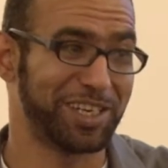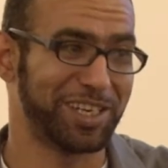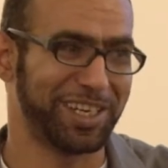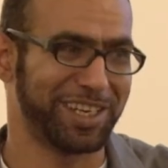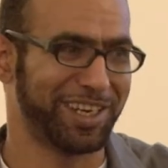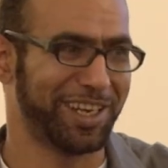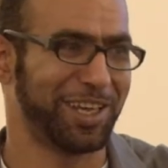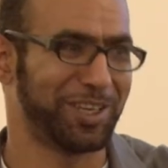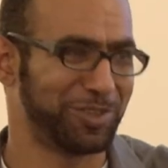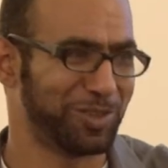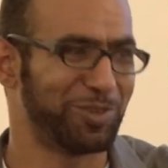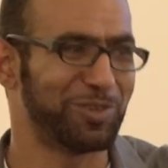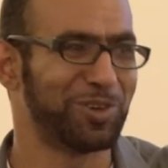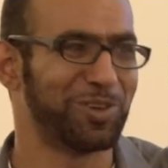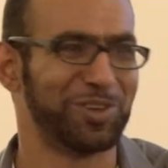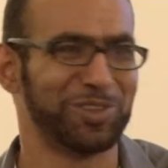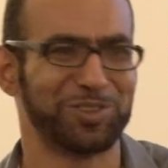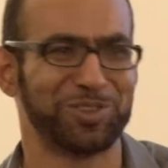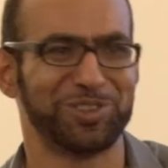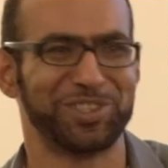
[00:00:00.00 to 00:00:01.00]
I like to
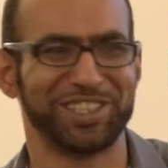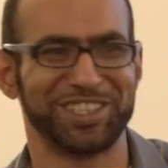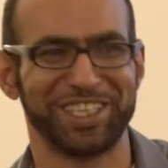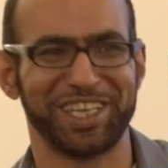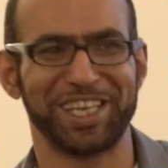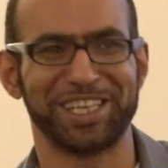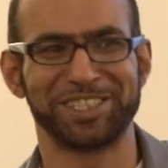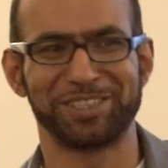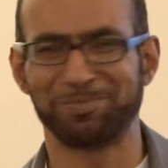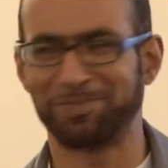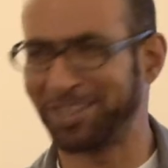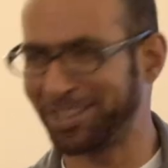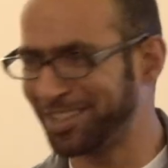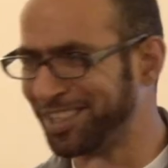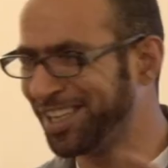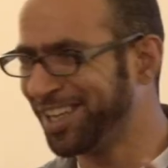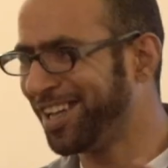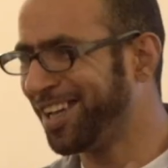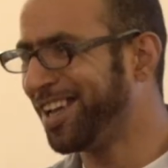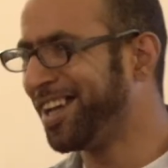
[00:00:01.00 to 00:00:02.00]
go into details, but
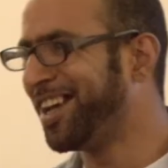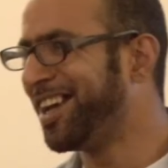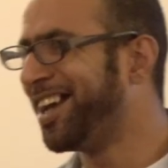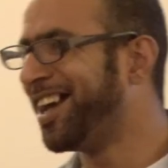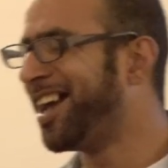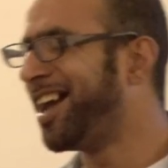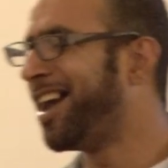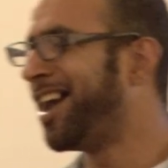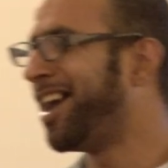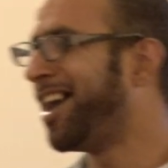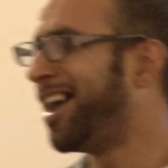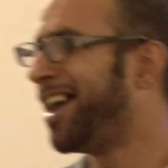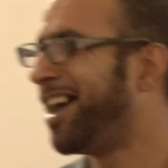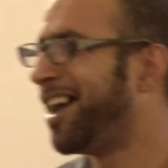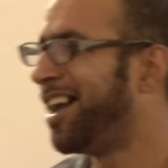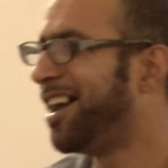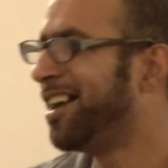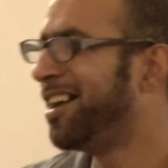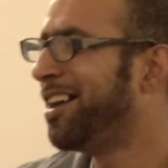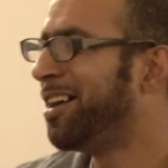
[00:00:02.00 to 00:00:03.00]

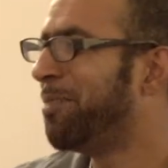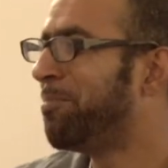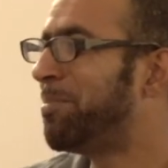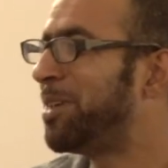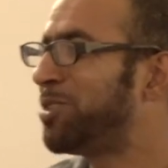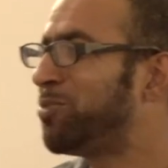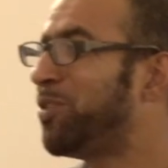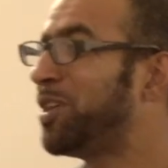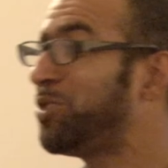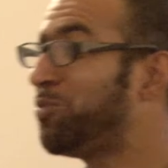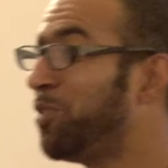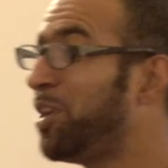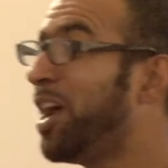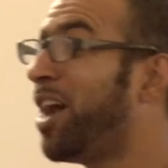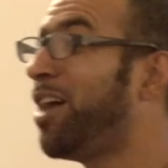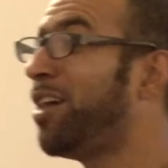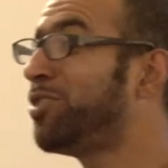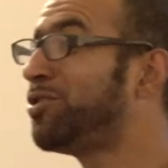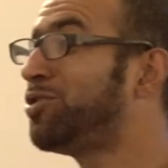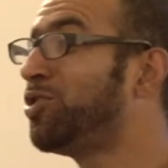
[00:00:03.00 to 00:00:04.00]
uh, but what we
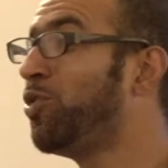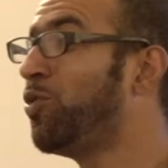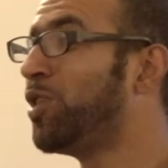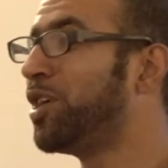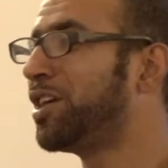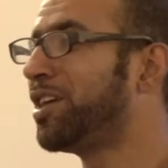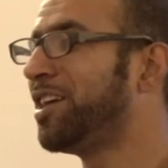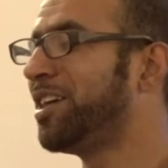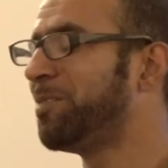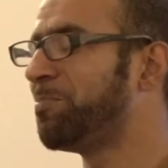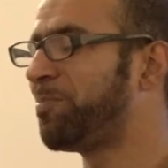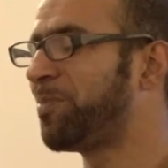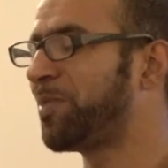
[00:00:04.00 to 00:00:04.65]
are doing,